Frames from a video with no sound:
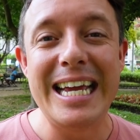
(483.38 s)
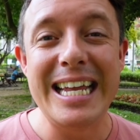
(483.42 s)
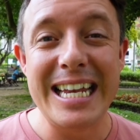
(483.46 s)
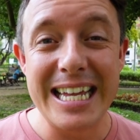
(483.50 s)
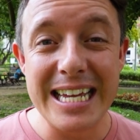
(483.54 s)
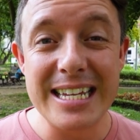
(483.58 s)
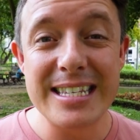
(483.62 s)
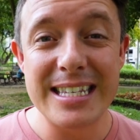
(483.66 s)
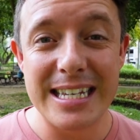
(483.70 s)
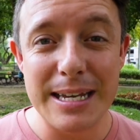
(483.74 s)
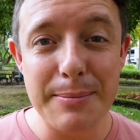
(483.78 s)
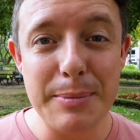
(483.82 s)
It
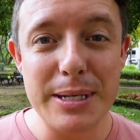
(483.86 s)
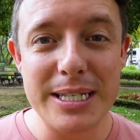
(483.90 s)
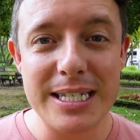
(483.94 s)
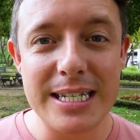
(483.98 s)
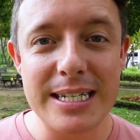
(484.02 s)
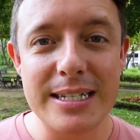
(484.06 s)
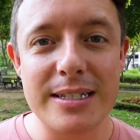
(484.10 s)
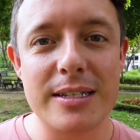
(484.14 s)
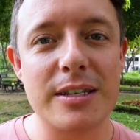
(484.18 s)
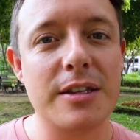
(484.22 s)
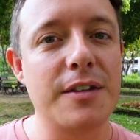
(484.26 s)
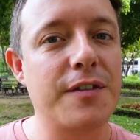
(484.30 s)
is
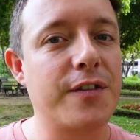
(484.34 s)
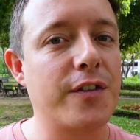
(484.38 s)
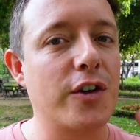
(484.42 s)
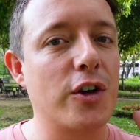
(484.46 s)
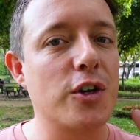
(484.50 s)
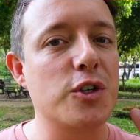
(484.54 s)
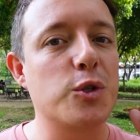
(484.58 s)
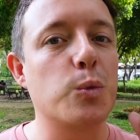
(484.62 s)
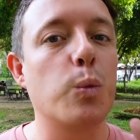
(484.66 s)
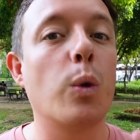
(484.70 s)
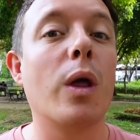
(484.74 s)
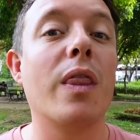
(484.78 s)
limited to the
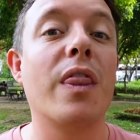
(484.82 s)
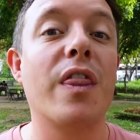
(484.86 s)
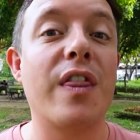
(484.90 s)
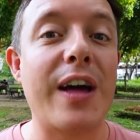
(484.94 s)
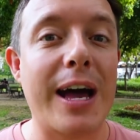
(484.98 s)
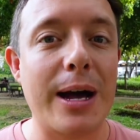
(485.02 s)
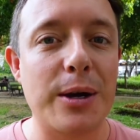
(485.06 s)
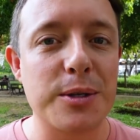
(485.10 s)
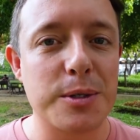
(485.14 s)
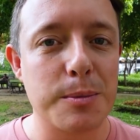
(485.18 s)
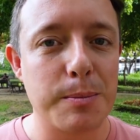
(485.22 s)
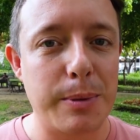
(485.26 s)
first
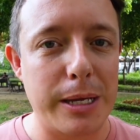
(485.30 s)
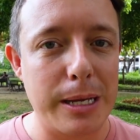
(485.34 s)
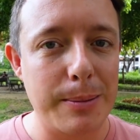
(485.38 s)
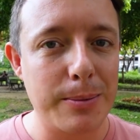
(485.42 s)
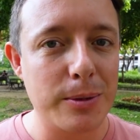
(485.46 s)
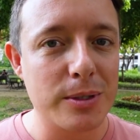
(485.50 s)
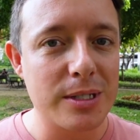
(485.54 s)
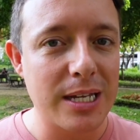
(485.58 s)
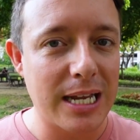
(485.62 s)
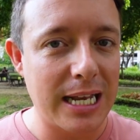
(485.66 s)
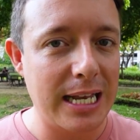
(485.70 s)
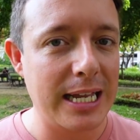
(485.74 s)
1,000
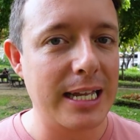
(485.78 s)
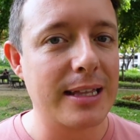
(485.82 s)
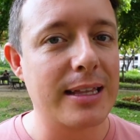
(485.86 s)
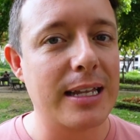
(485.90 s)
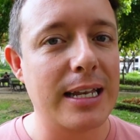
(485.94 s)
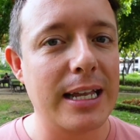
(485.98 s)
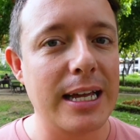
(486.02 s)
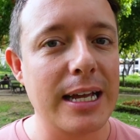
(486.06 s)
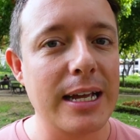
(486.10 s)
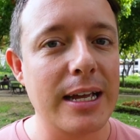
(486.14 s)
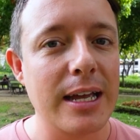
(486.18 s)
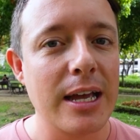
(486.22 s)
people to click the
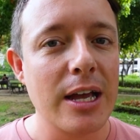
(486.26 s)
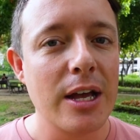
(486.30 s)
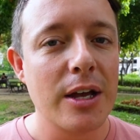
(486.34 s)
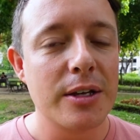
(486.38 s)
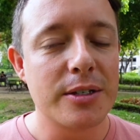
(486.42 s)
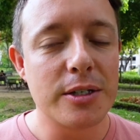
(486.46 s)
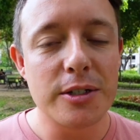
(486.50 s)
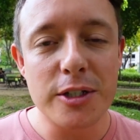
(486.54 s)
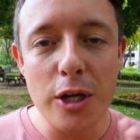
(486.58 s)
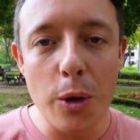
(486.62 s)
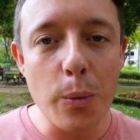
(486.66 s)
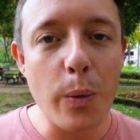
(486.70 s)
link,
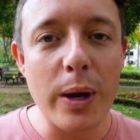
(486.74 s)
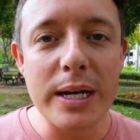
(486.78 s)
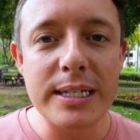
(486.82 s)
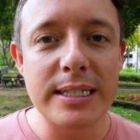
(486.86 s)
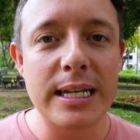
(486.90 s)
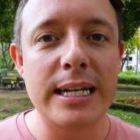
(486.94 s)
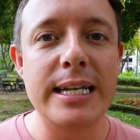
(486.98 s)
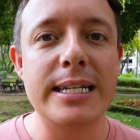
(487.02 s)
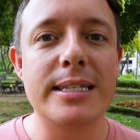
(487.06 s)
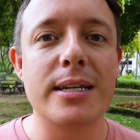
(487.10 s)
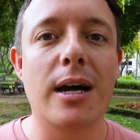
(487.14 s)
so don't waste any